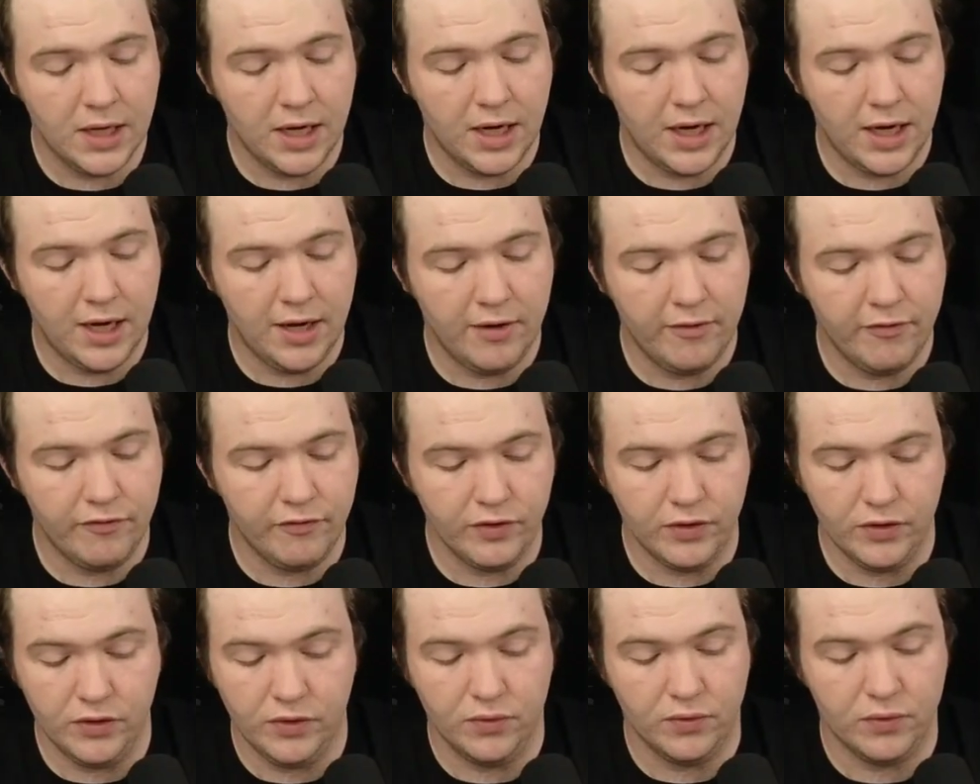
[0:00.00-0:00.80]
of
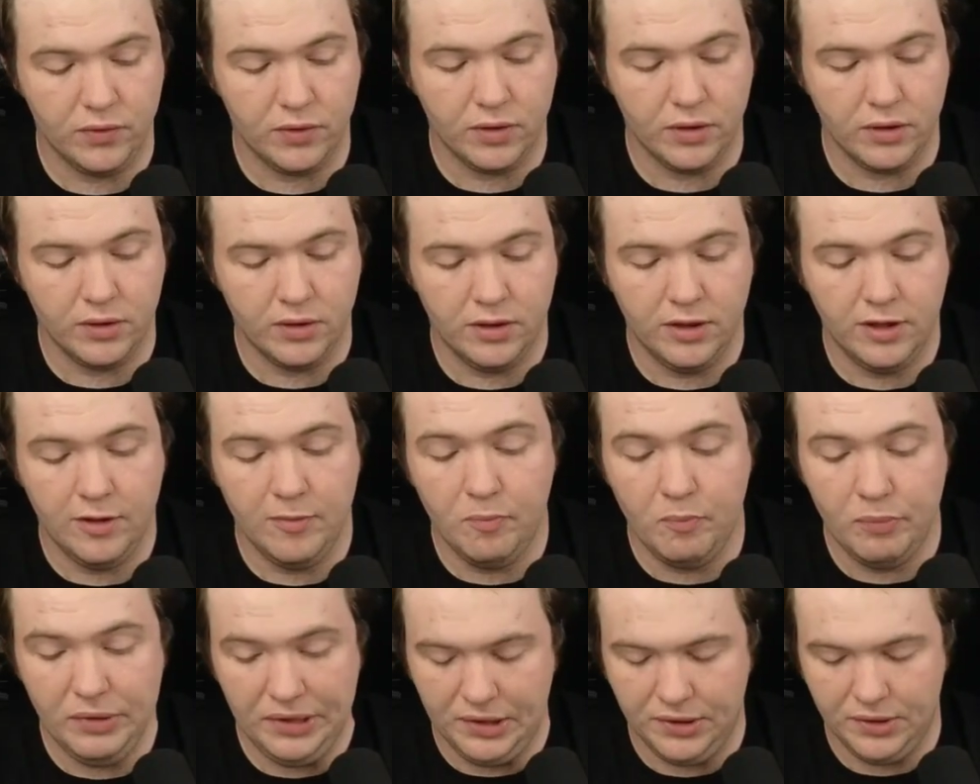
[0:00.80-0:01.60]
your
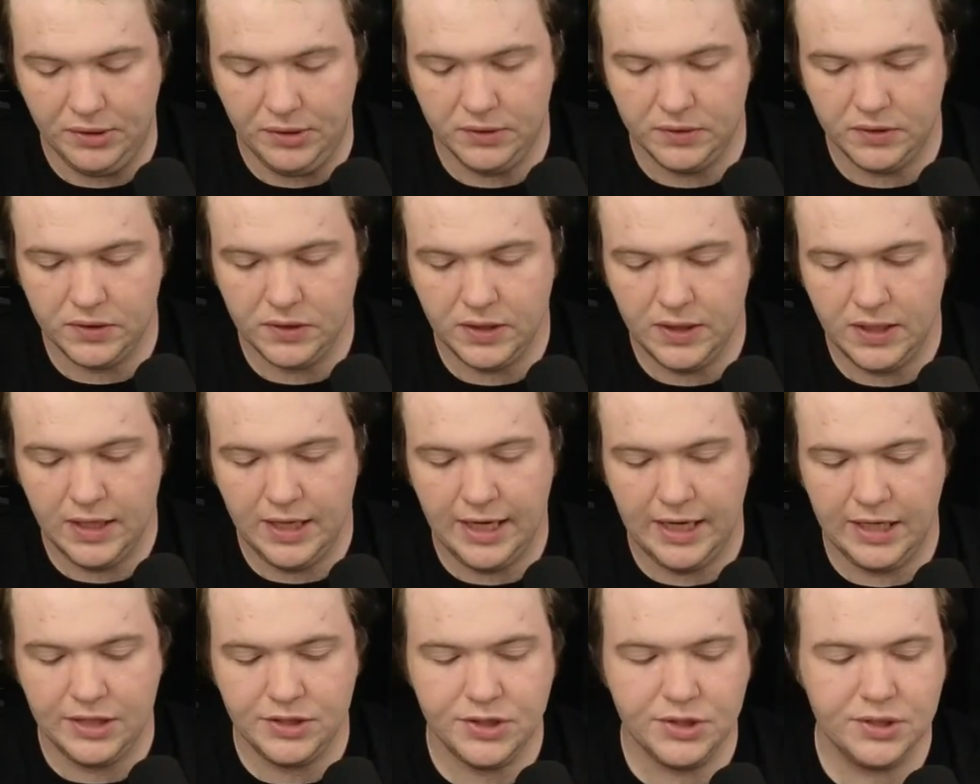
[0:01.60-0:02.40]
build
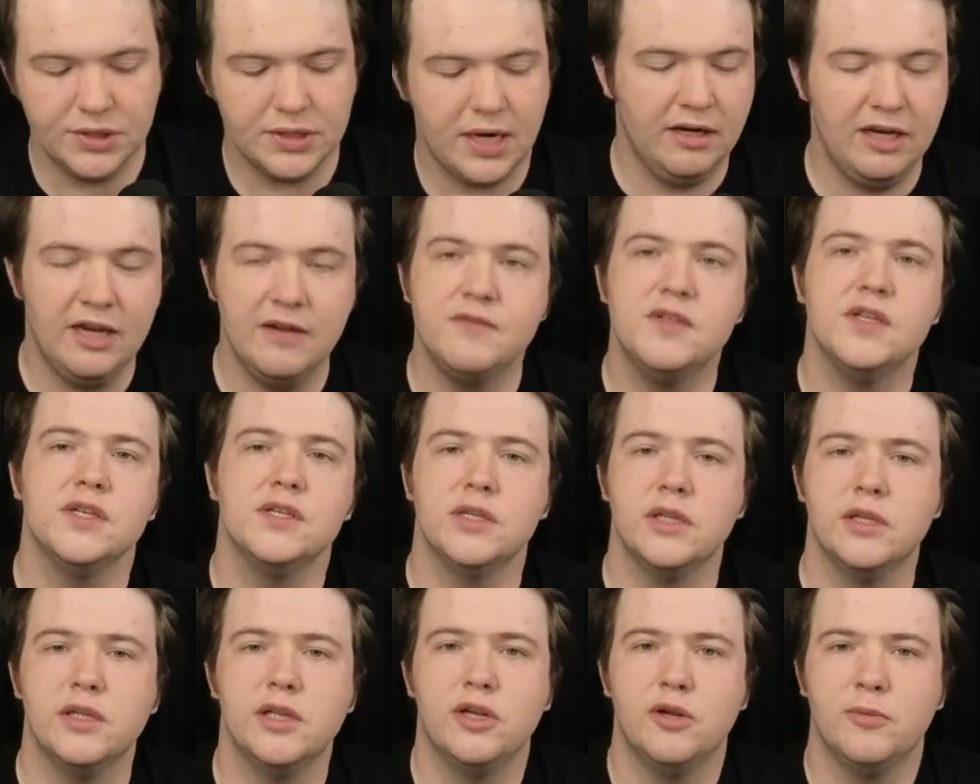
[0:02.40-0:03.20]
and just gives us
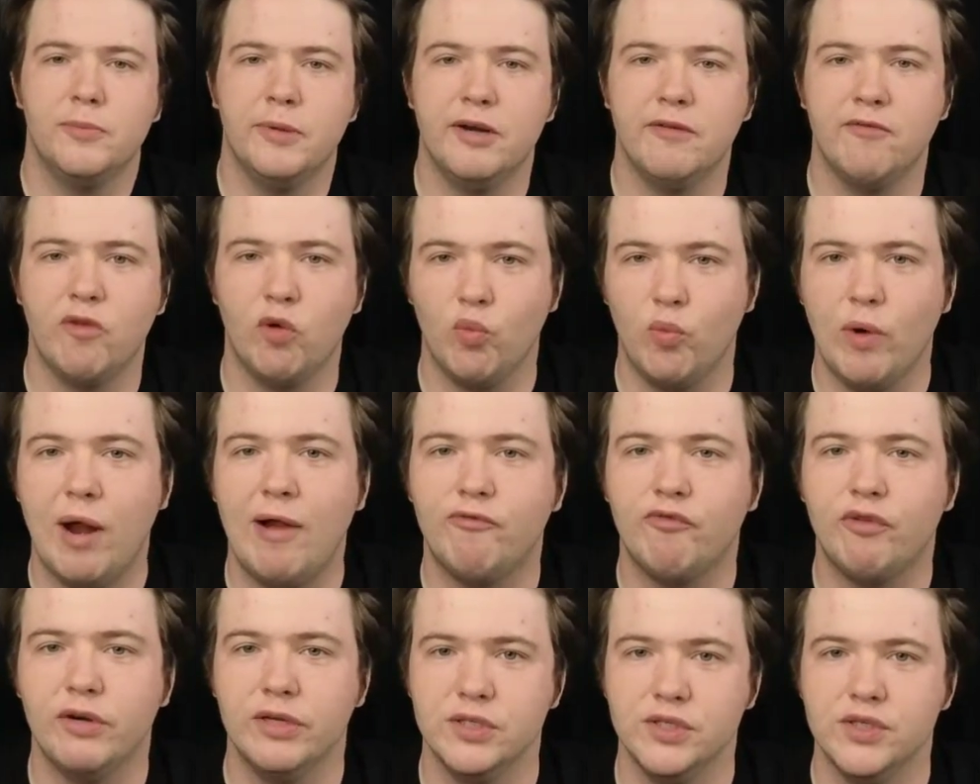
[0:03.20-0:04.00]
a little bit of a
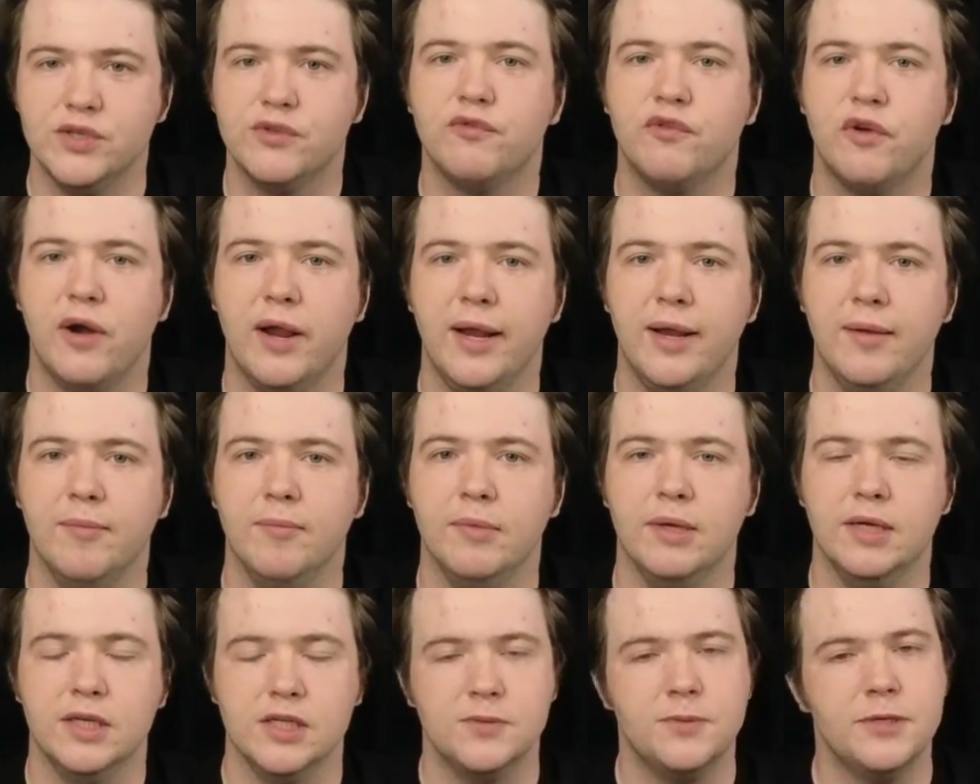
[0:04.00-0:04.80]
reference frame,
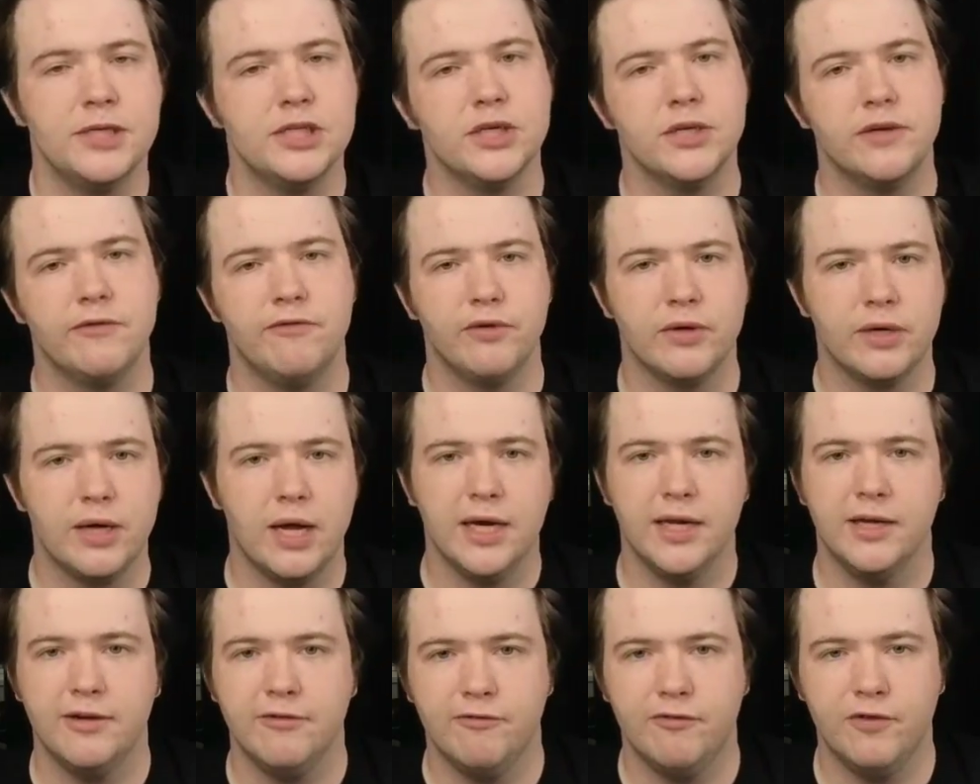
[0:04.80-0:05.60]
especially for
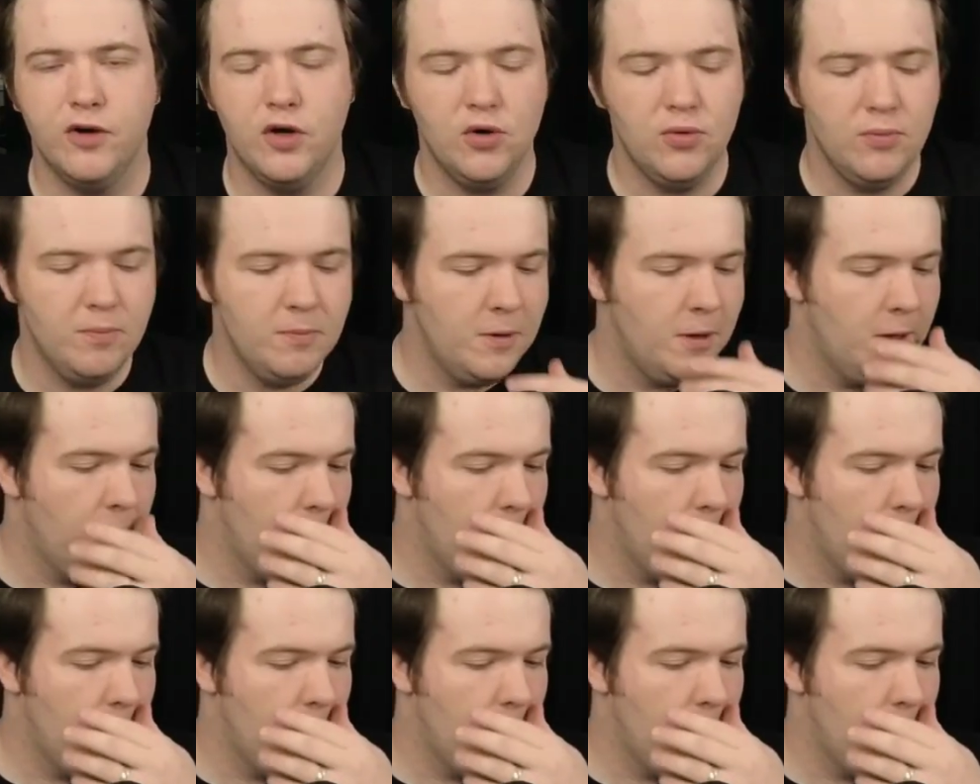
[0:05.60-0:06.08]
cutting foam.